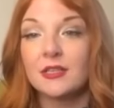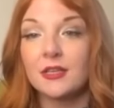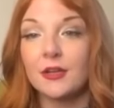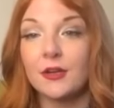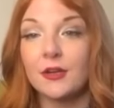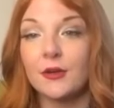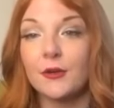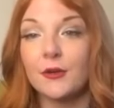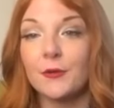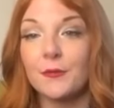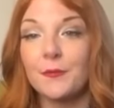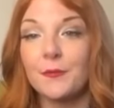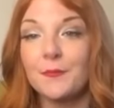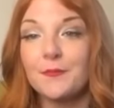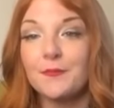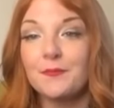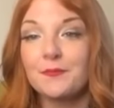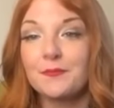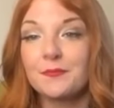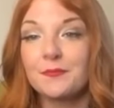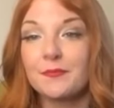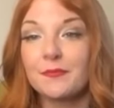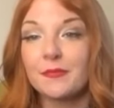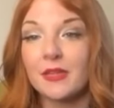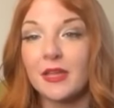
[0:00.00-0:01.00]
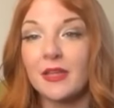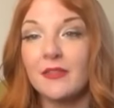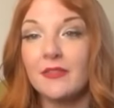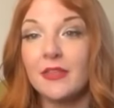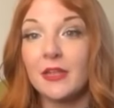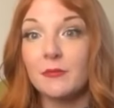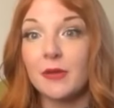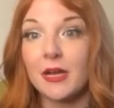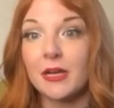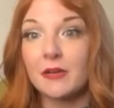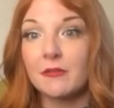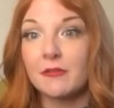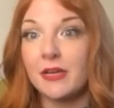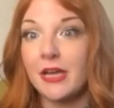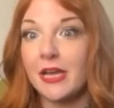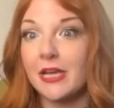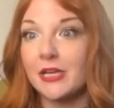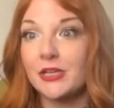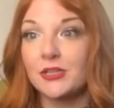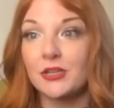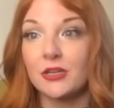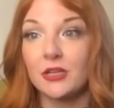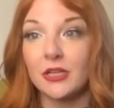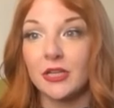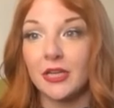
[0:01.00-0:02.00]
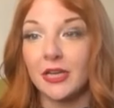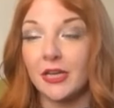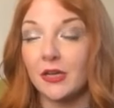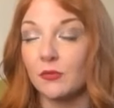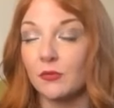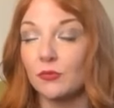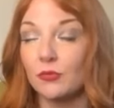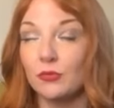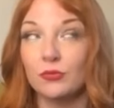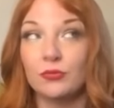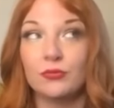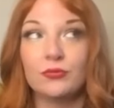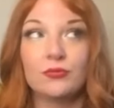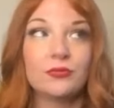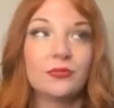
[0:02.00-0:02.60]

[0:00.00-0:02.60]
So, and then recreationally, oof.